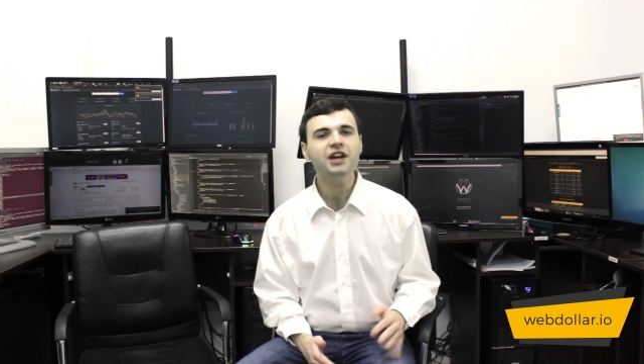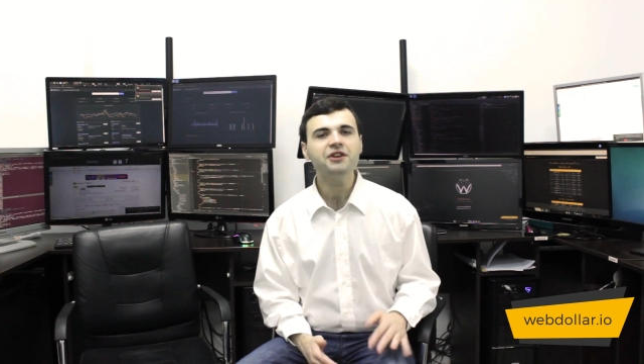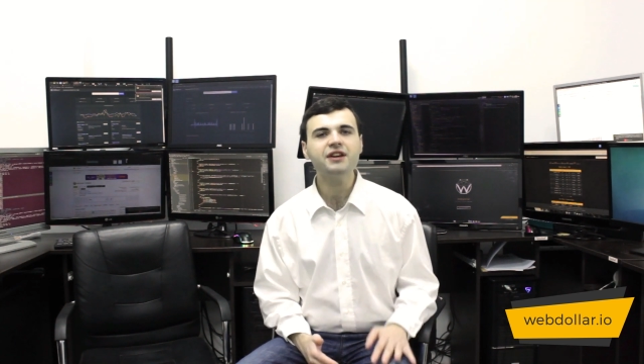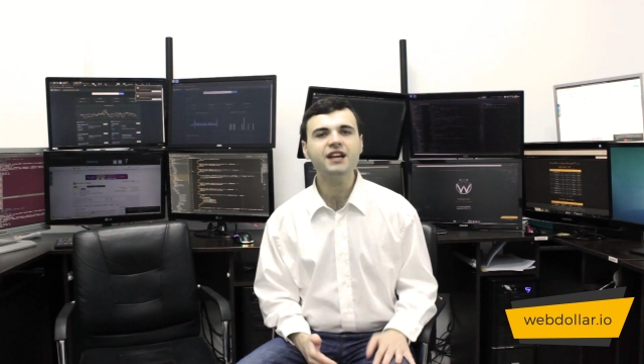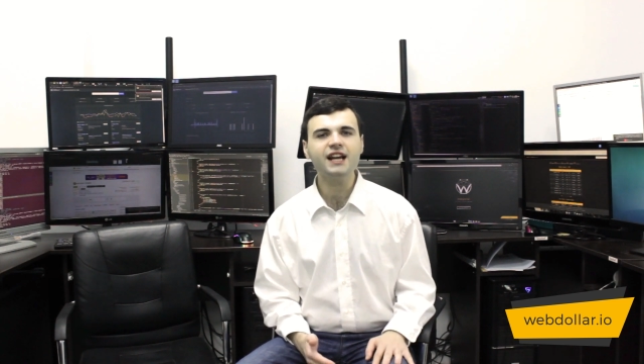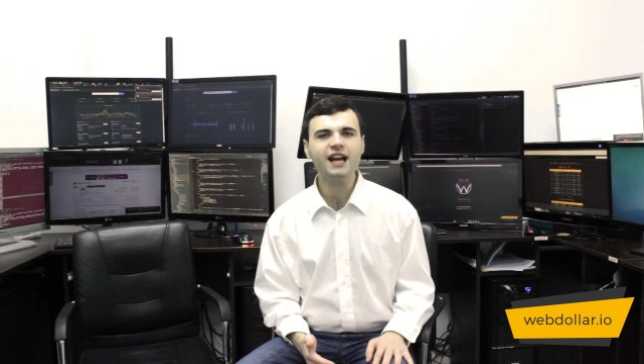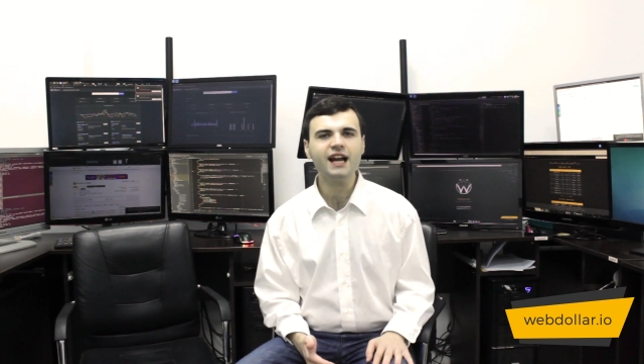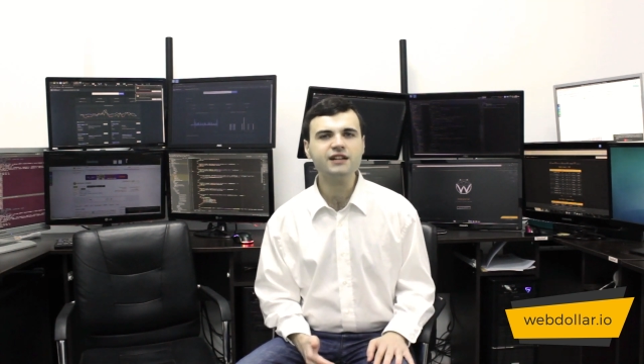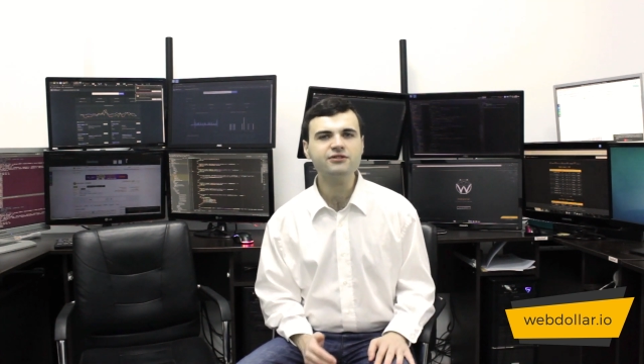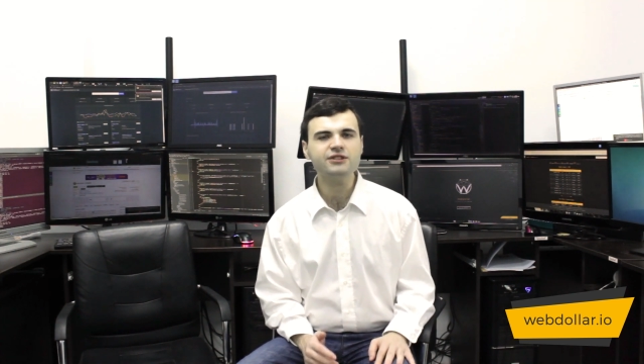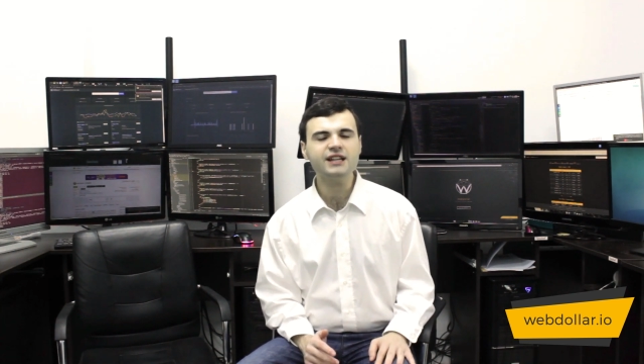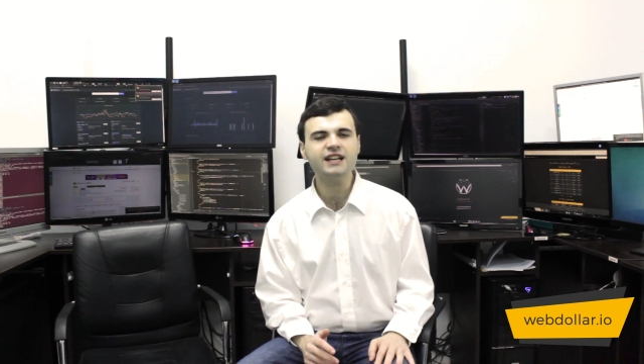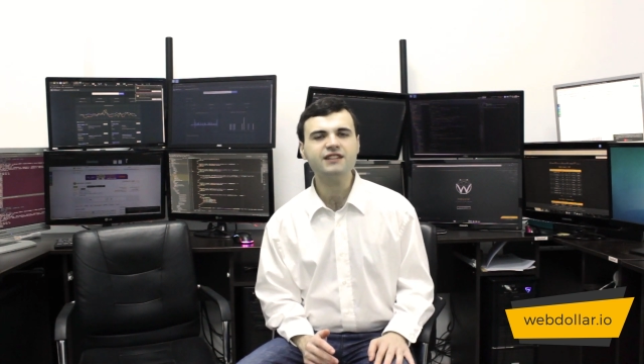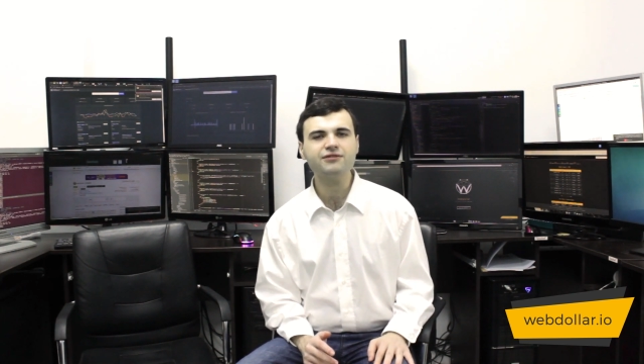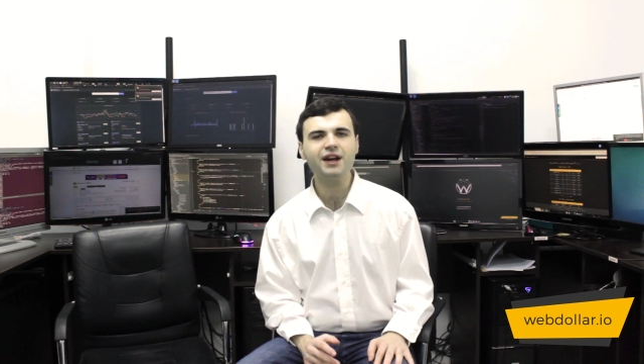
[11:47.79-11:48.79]
you can
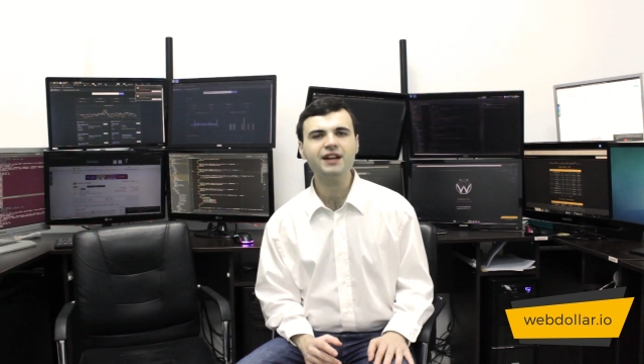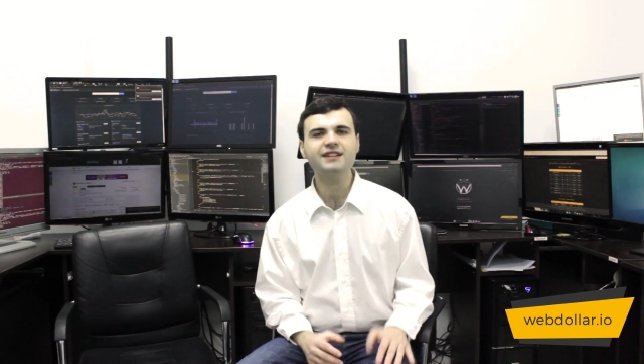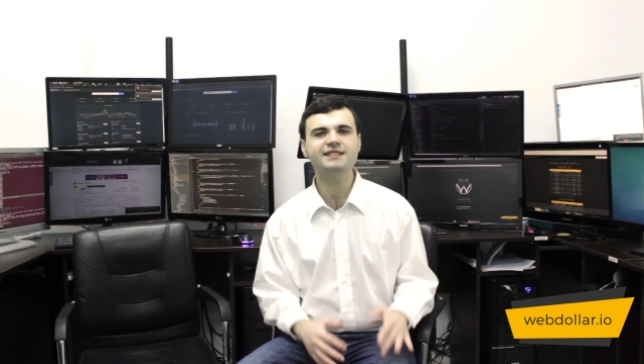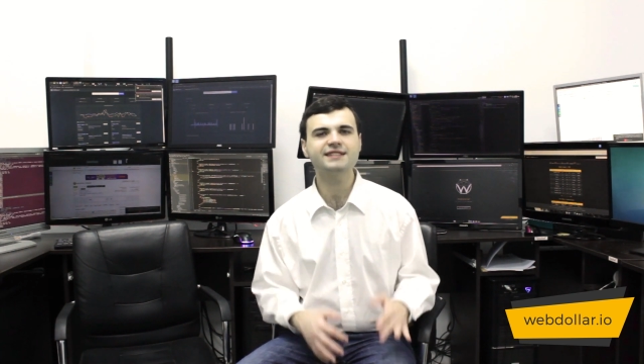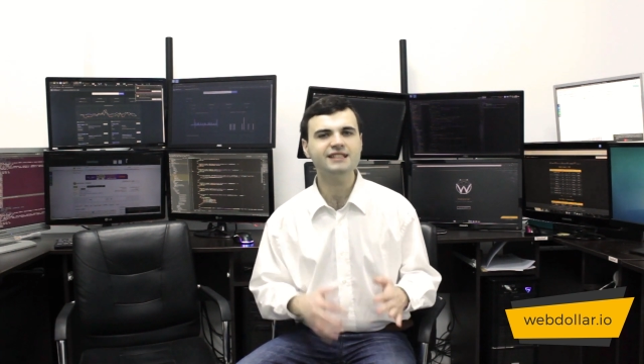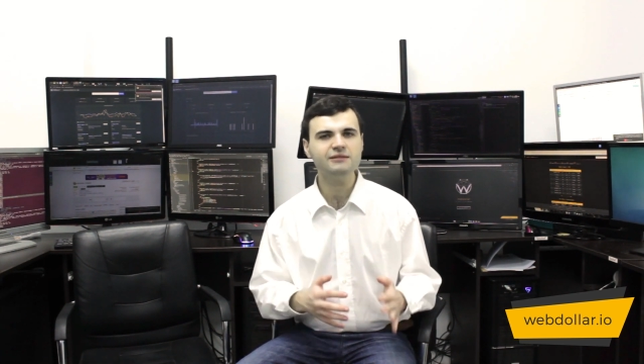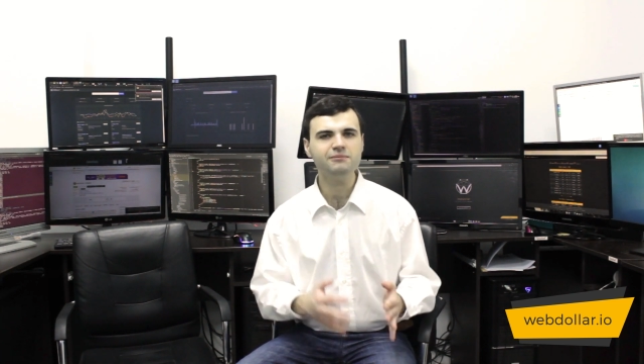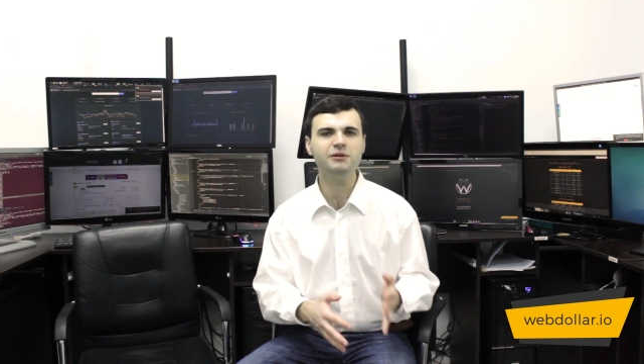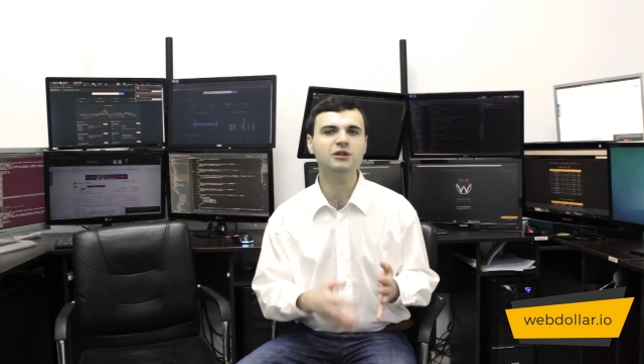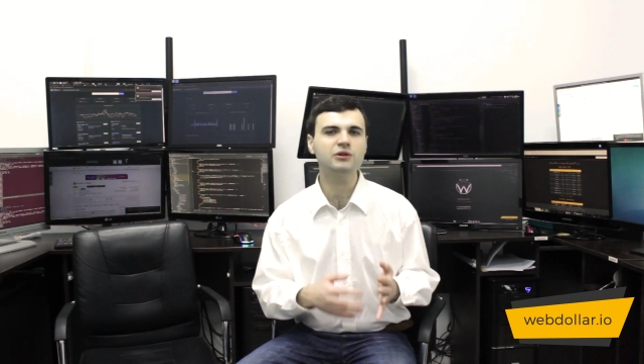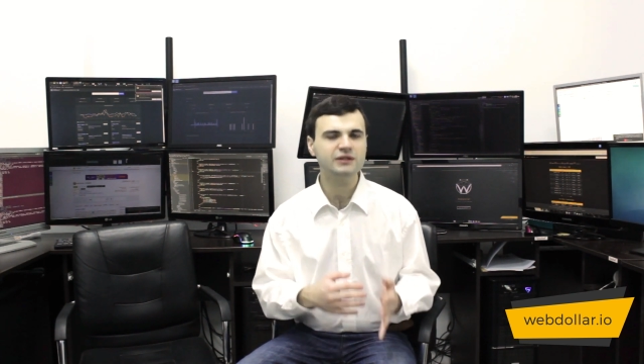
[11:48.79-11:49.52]
actually create a simple